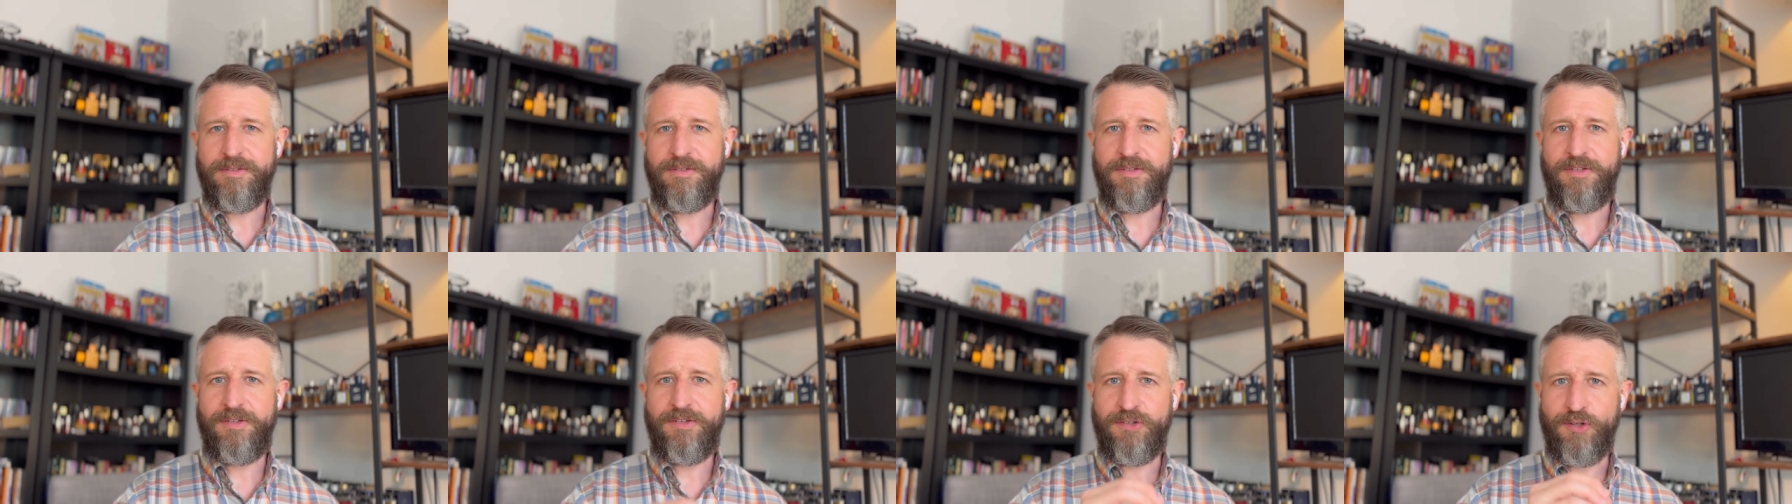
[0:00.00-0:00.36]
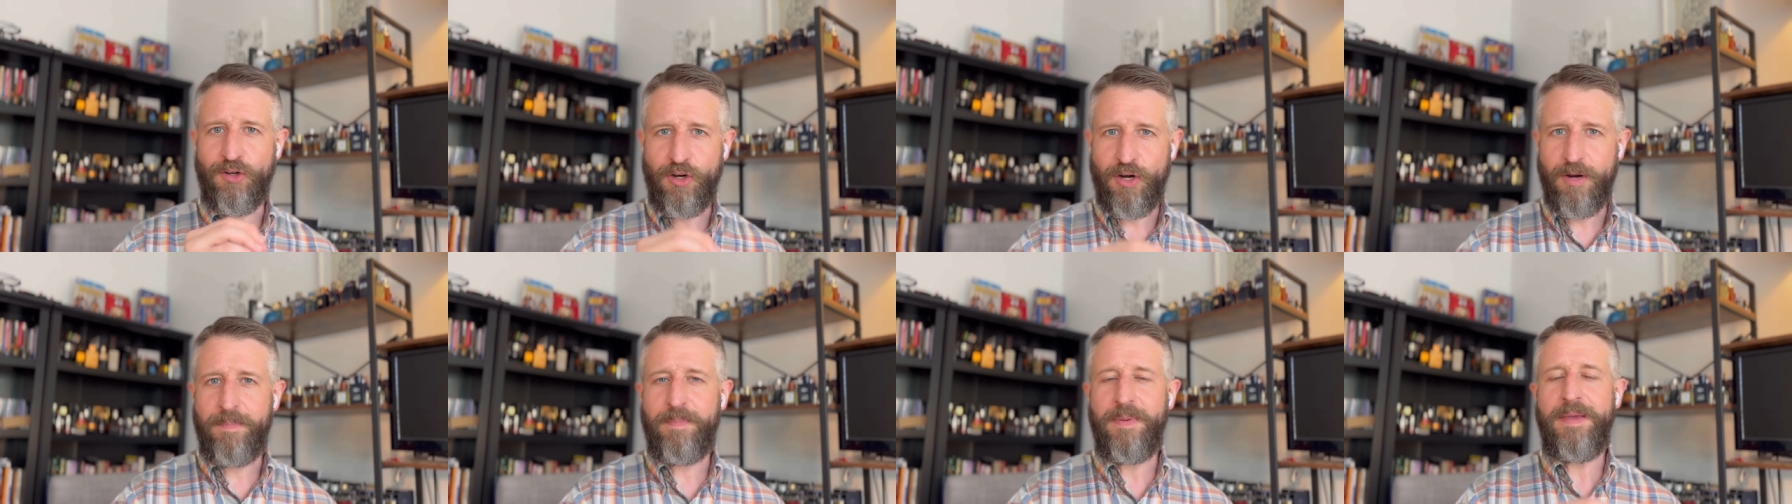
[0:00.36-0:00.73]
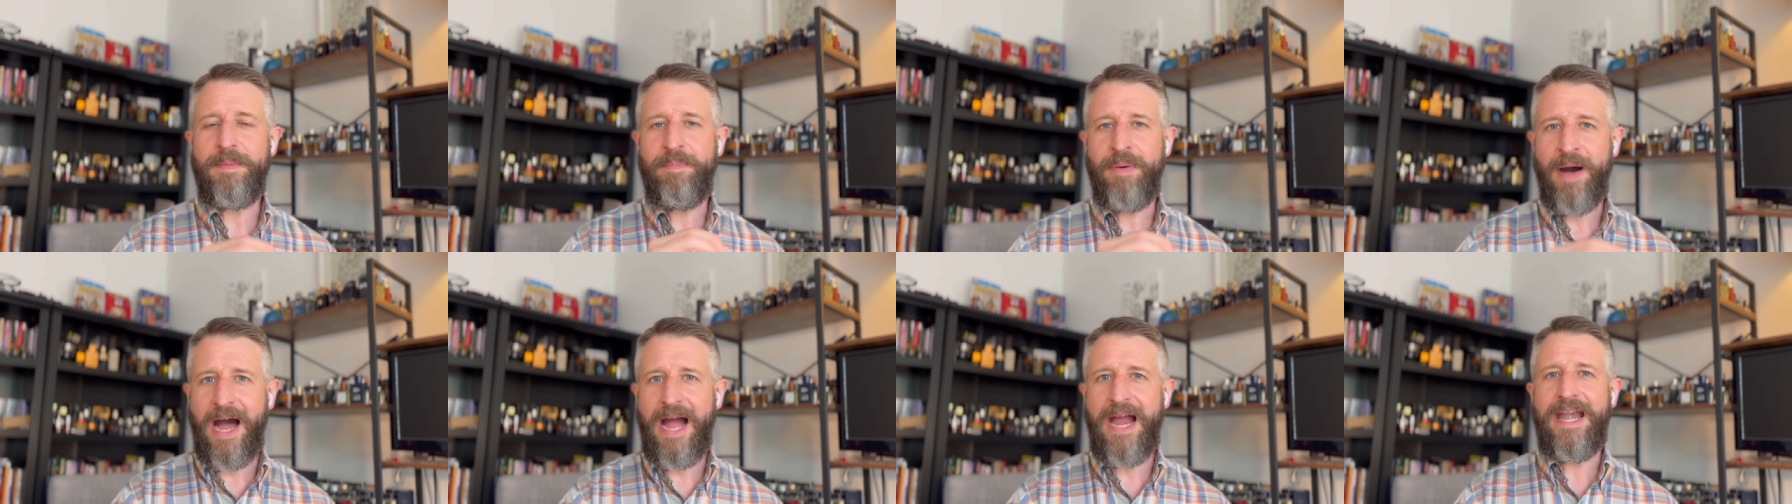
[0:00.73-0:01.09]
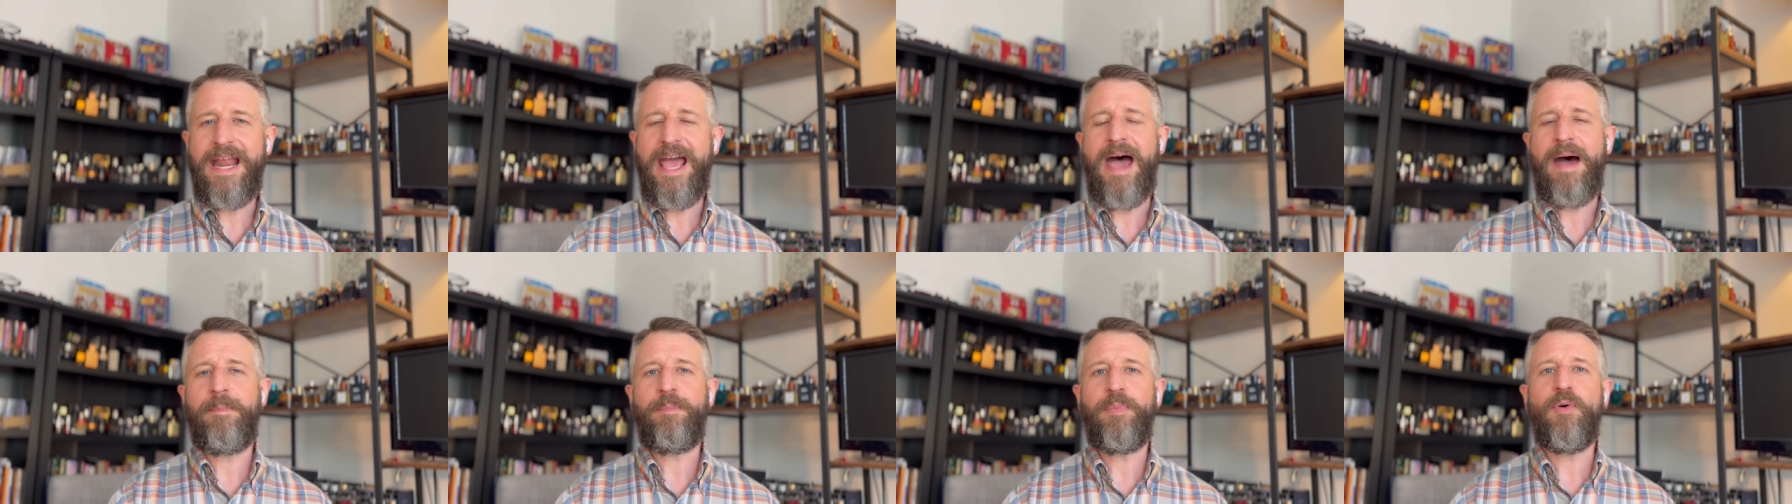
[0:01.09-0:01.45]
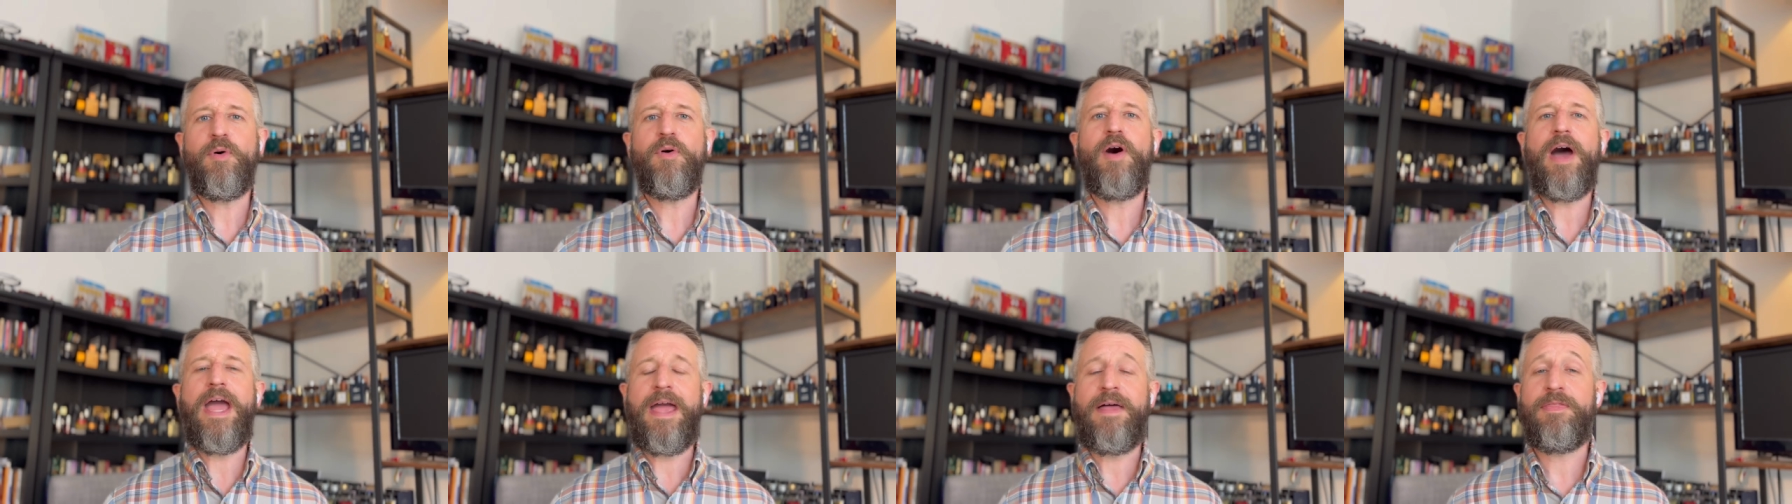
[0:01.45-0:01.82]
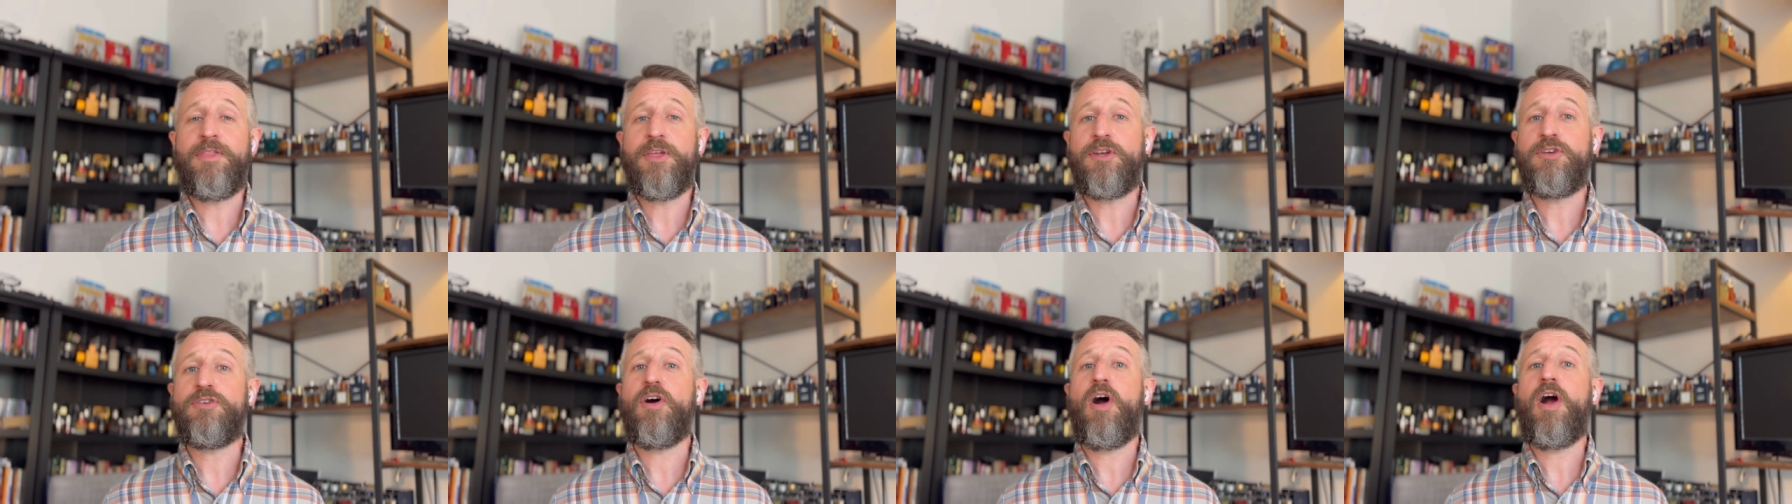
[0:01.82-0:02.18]
syrupy pineapple
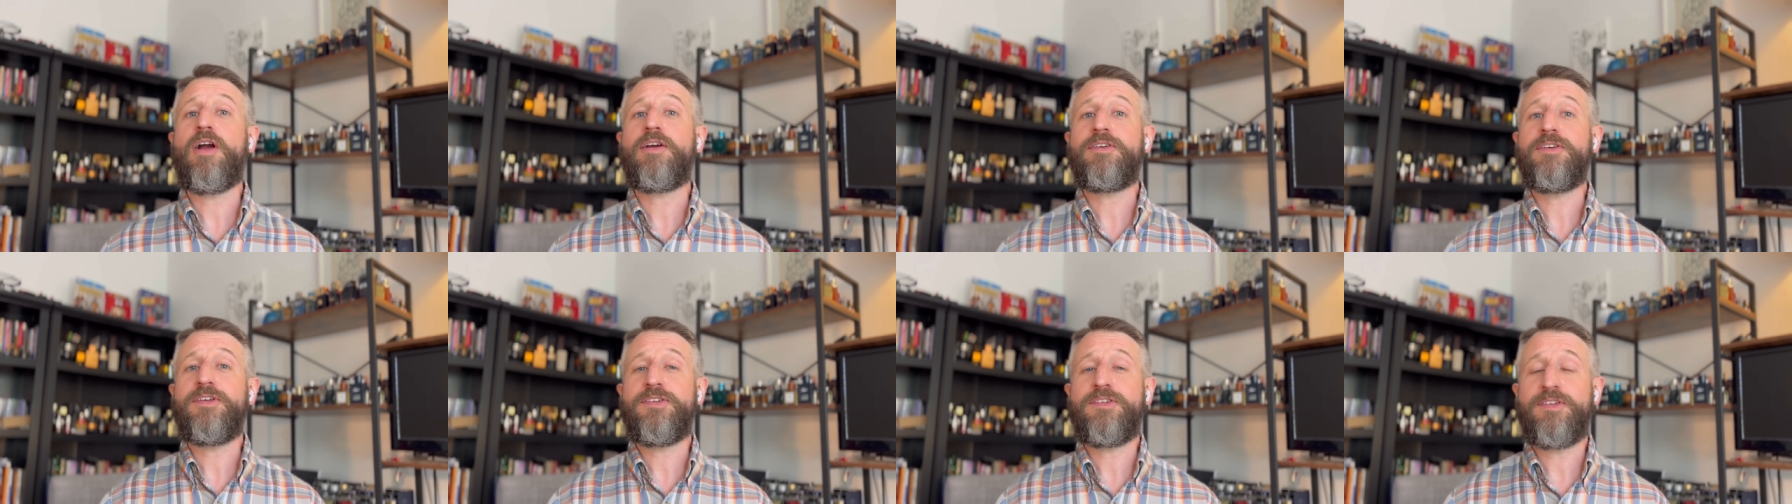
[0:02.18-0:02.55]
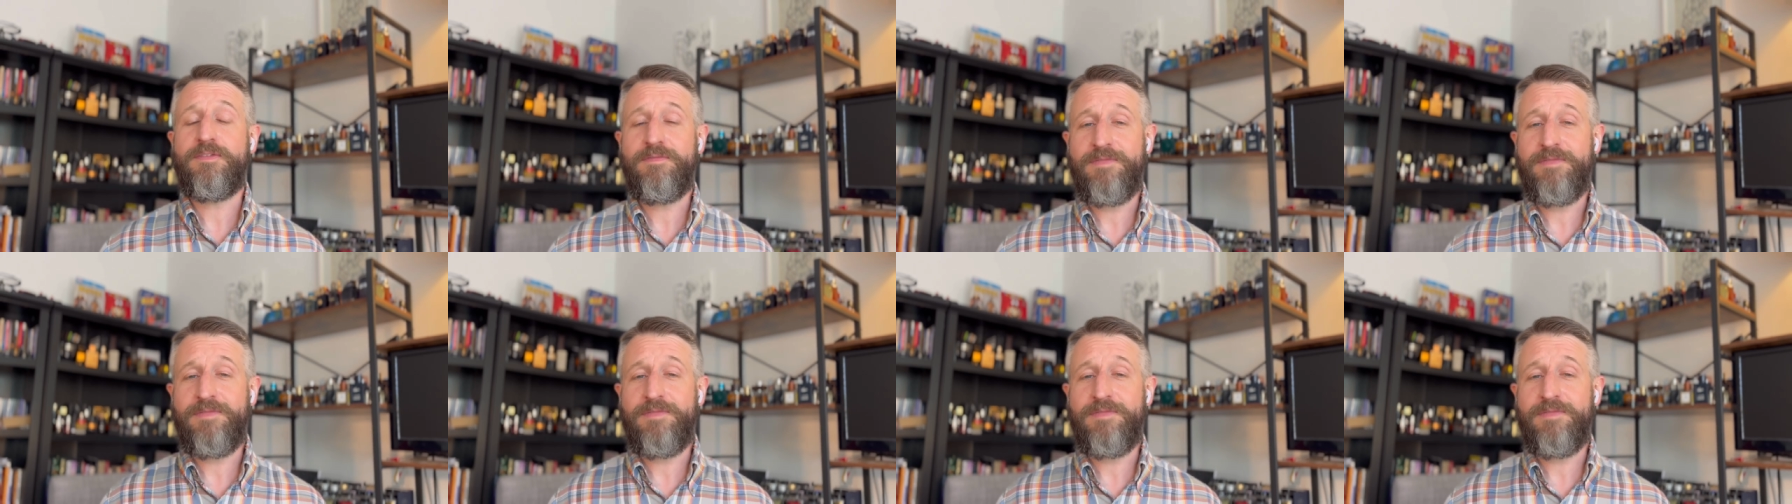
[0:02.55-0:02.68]
and the darkness